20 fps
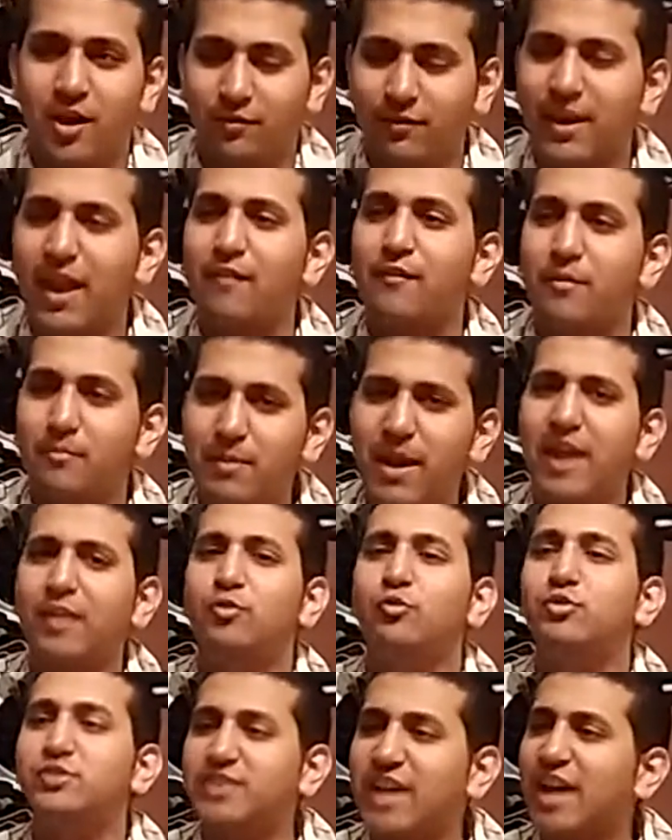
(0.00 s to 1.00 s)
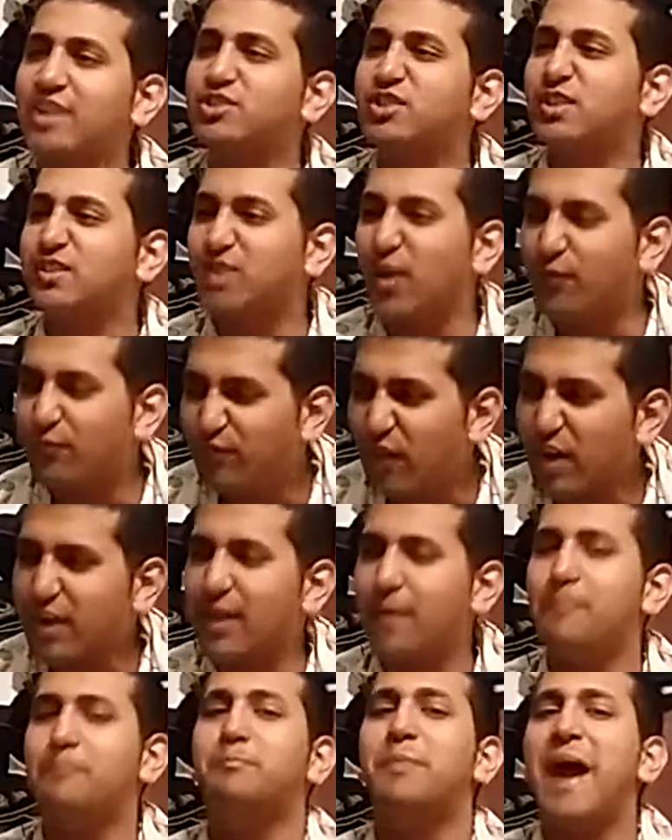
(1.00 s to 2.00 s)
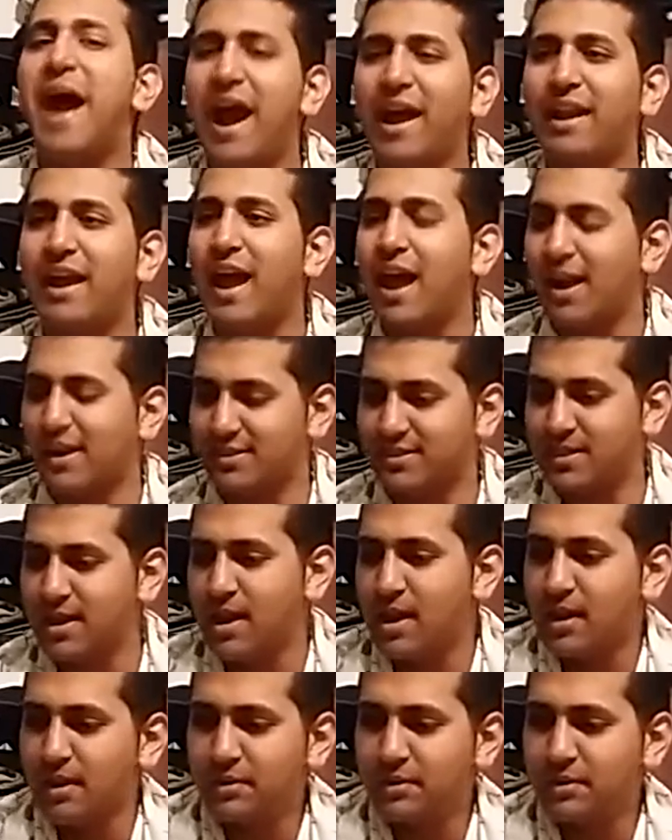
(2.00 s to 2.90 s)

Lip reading: We have a man who's actually the fucking badass.